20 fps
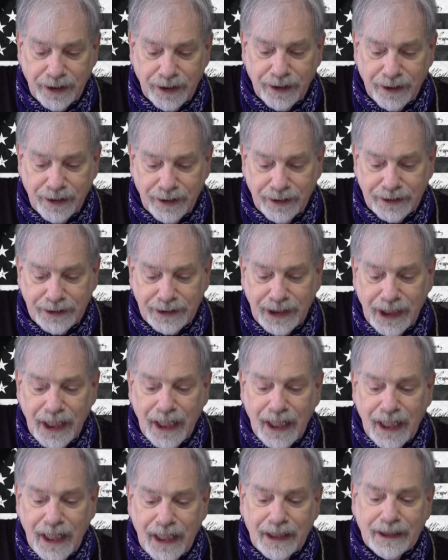years
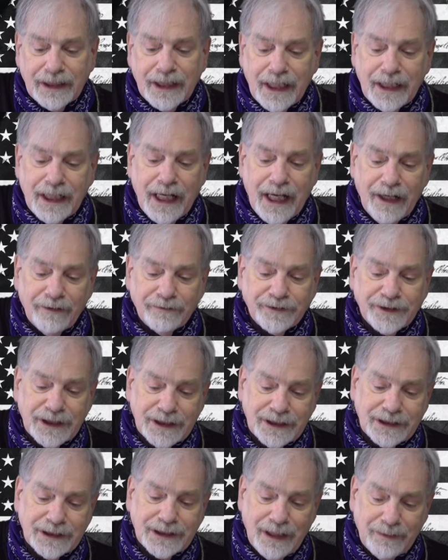and then have
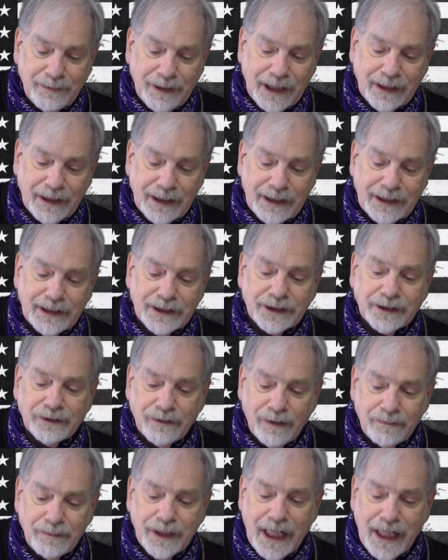systemically
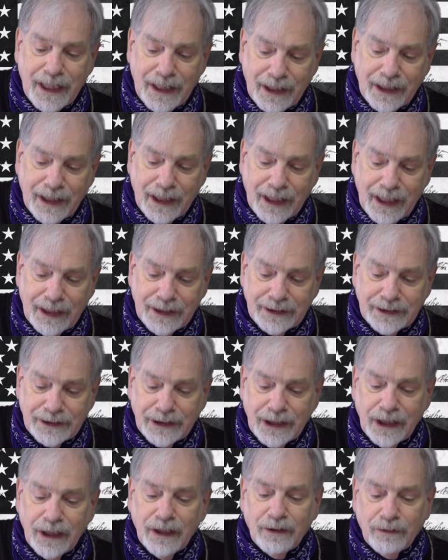discriminated
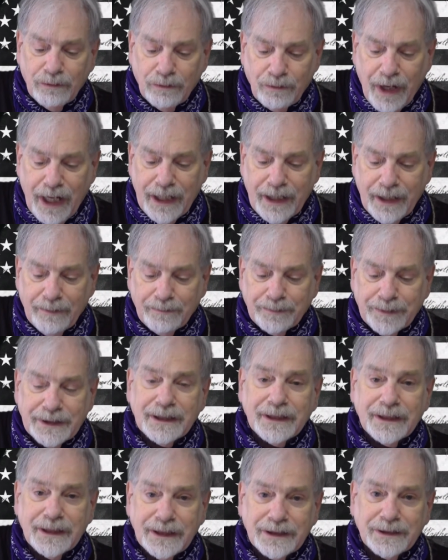against right up
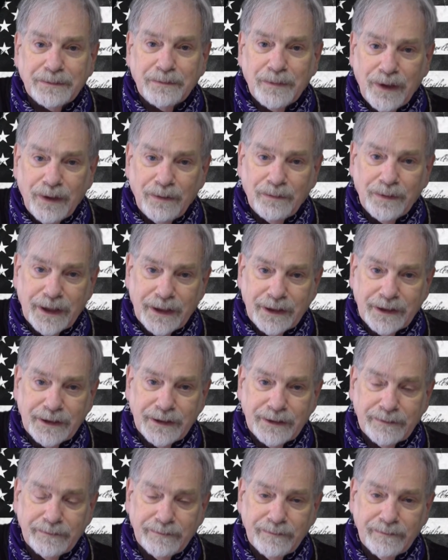to this
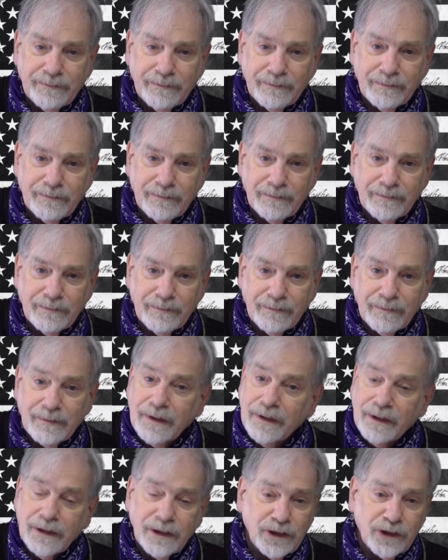moment.
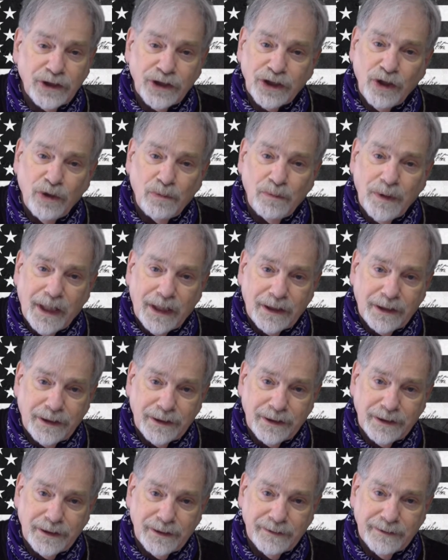So
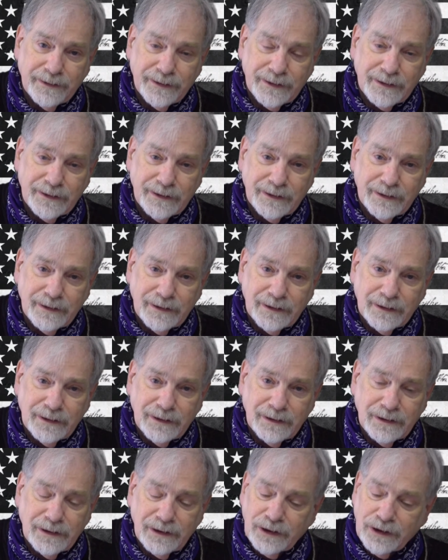much.
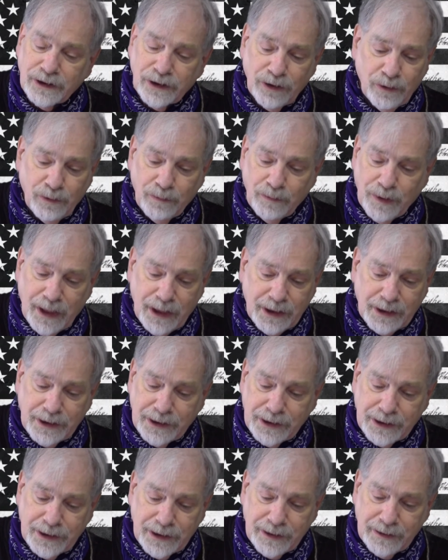So
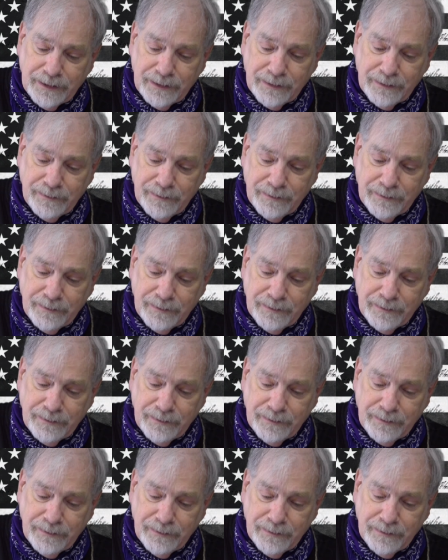much.